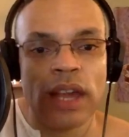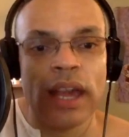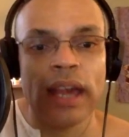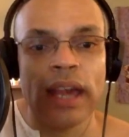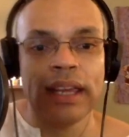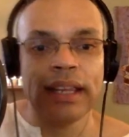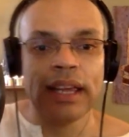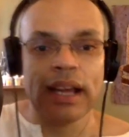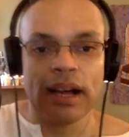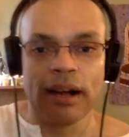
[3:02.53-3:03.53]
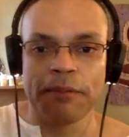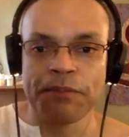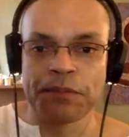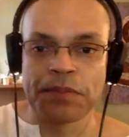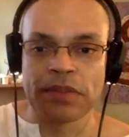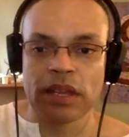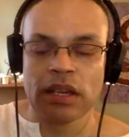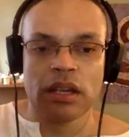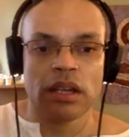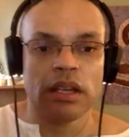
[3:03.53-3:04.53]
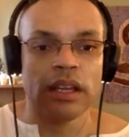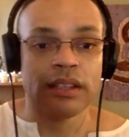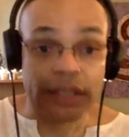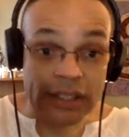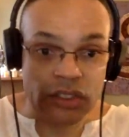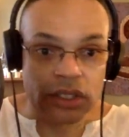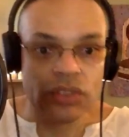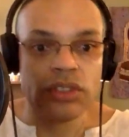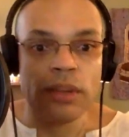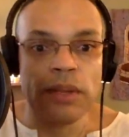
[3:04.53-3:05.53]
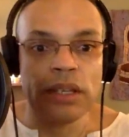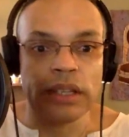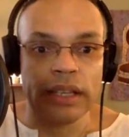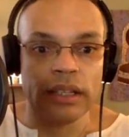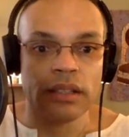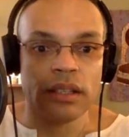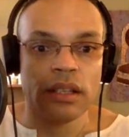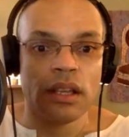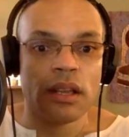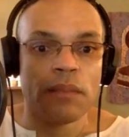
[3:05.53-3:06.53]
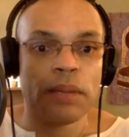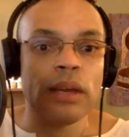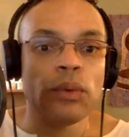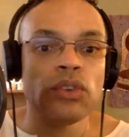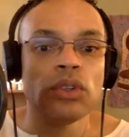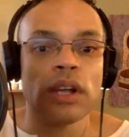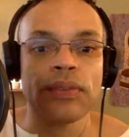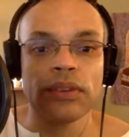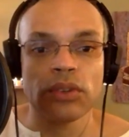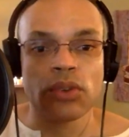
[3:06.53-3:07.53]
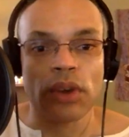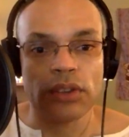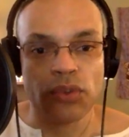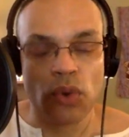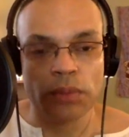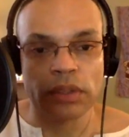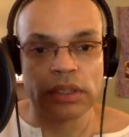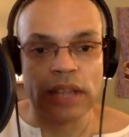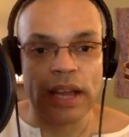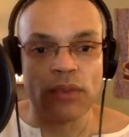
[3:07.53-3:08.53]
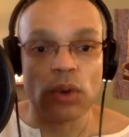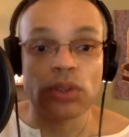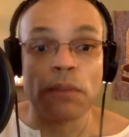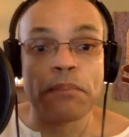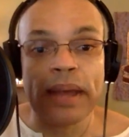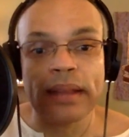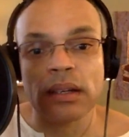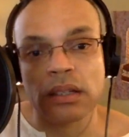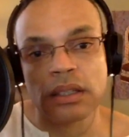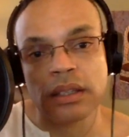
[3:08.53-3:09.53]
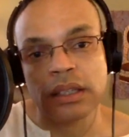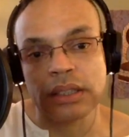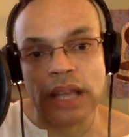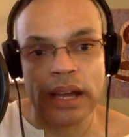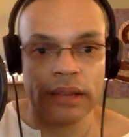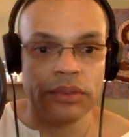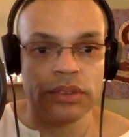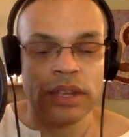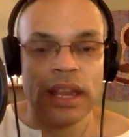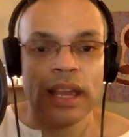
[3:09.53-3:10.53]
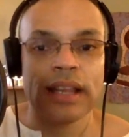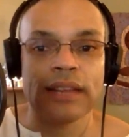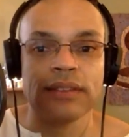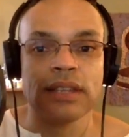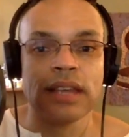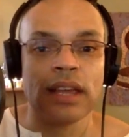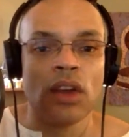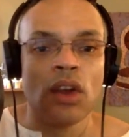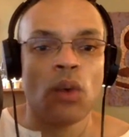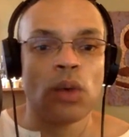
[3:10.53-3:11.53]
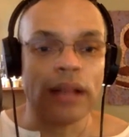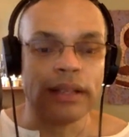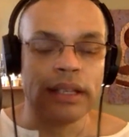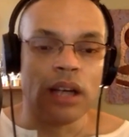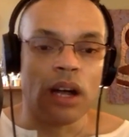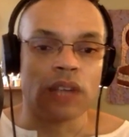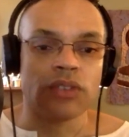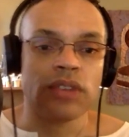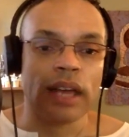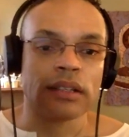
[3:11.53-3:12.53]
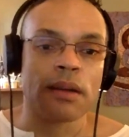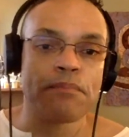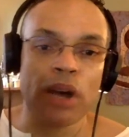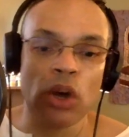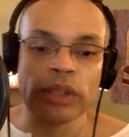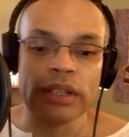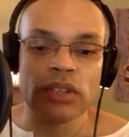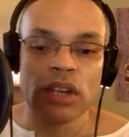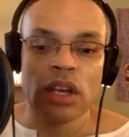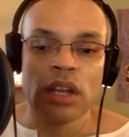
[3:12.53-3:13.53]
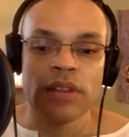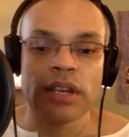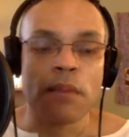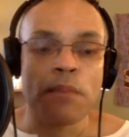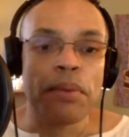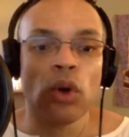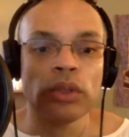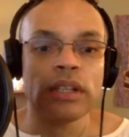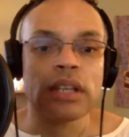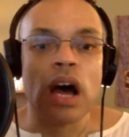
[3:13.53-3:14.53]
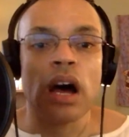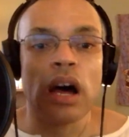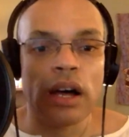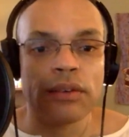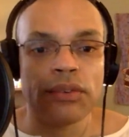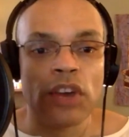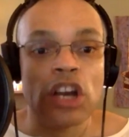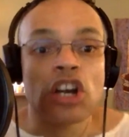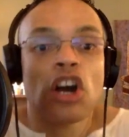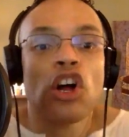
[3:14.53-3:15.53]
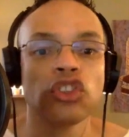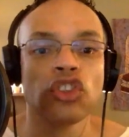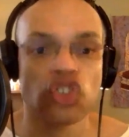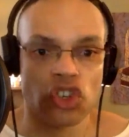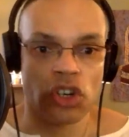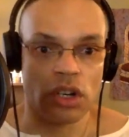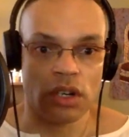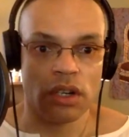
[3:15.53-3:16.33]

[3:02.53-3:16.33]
and getting intellectually stimulated, but it would do nothing to transform their life or to better their lives. And I said that without the Auset component, the component of culture